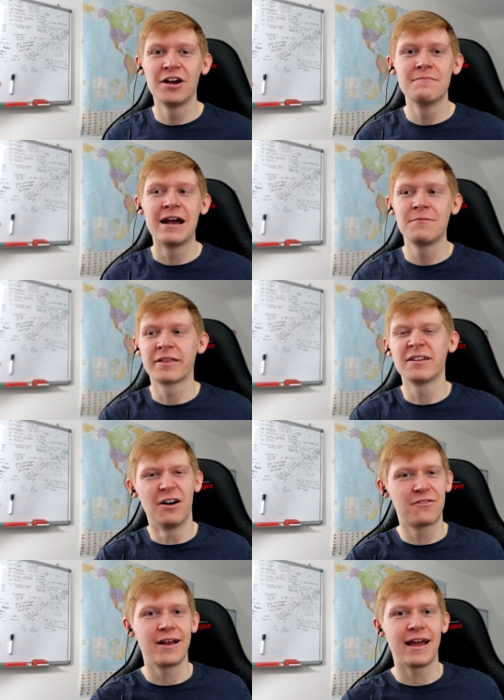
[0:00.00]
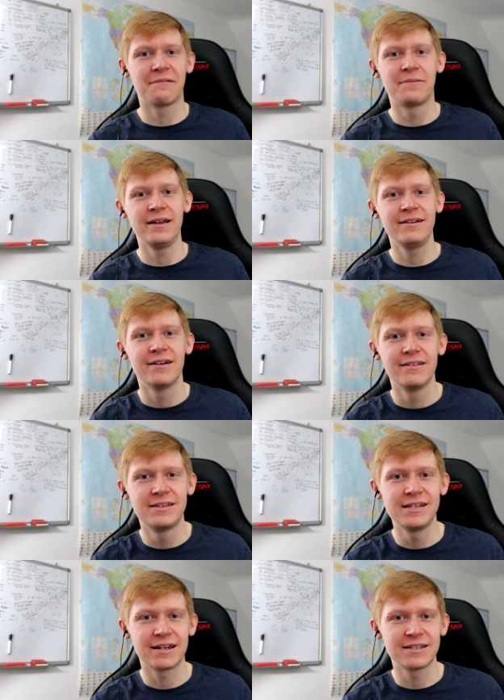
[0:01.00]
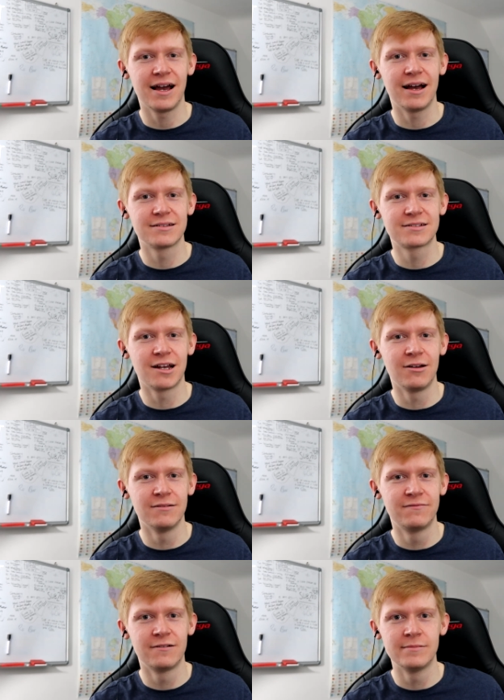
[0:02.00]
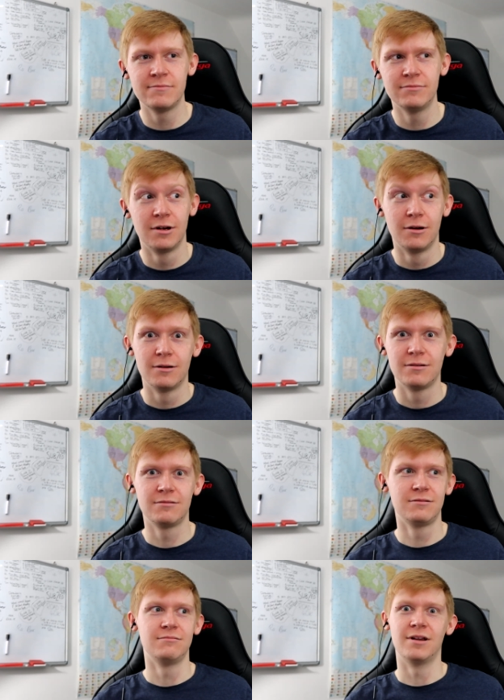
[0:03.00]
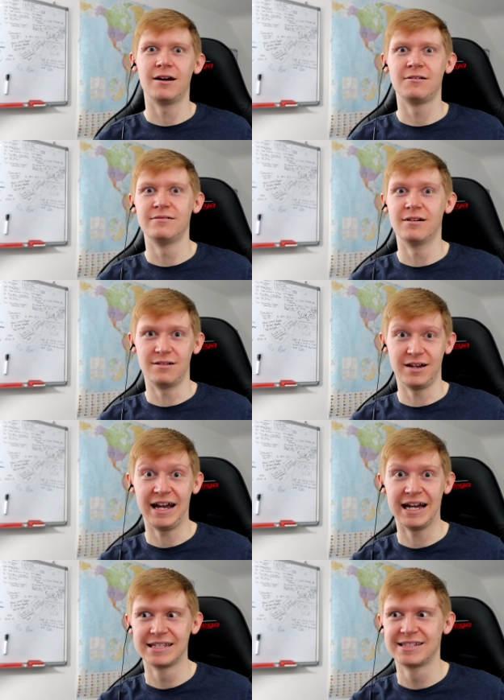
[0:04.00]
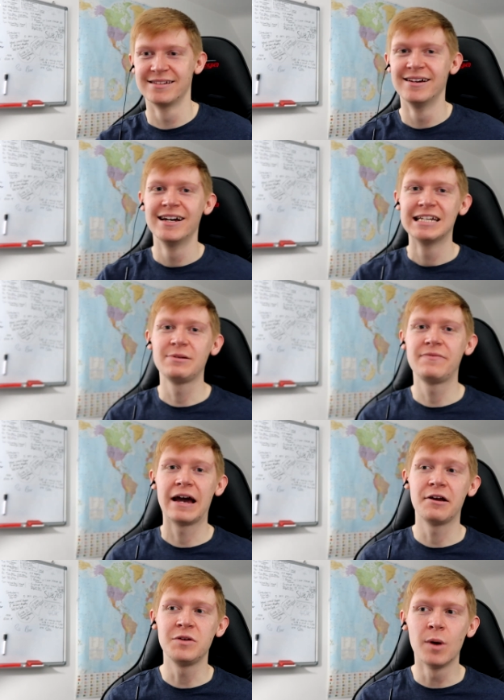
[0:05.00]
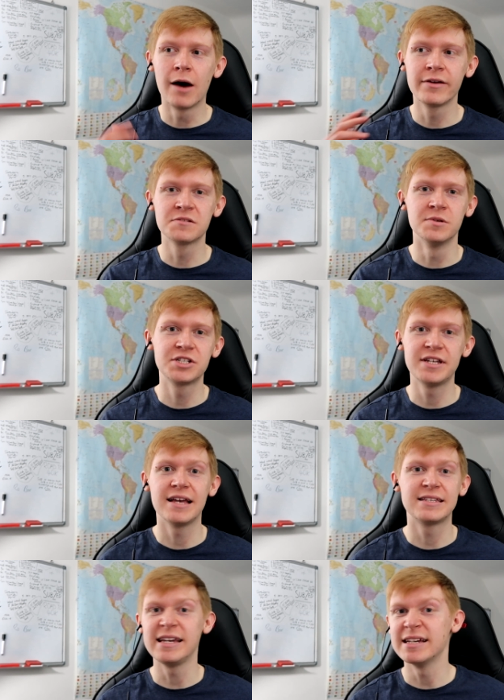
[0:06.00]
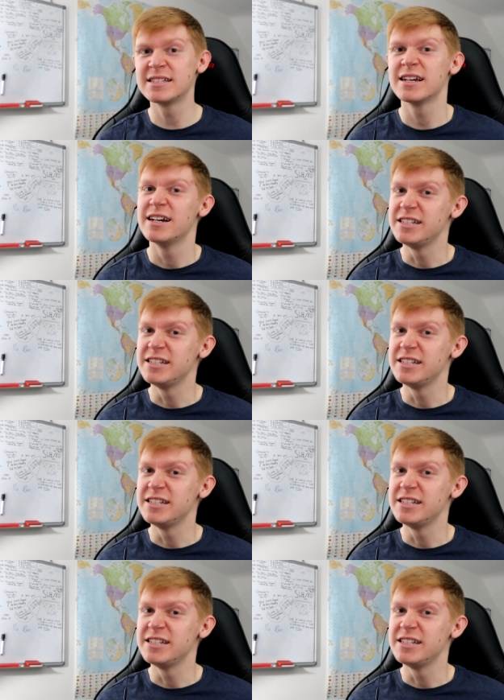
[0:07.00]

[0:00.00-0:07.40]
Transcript: Floyd Mayweather not very happy that he had his hat stolen from him. Oh no, not a hat. To be fair, if you are in as much debt as he is,